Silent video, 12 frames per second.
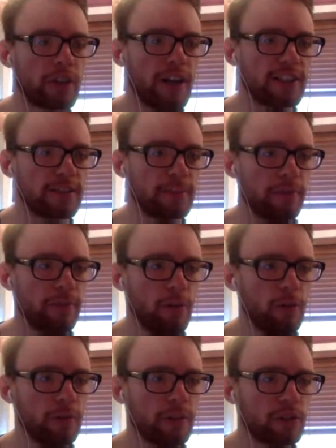chance in
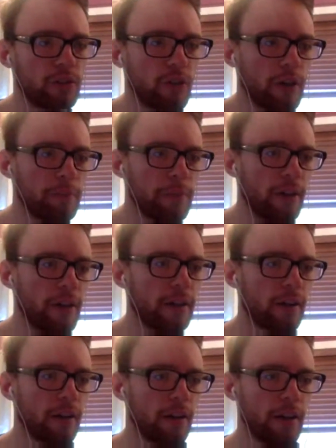midfield has sort of been
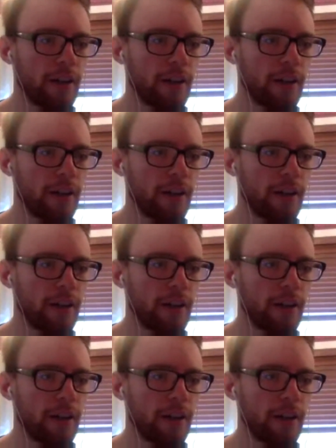like,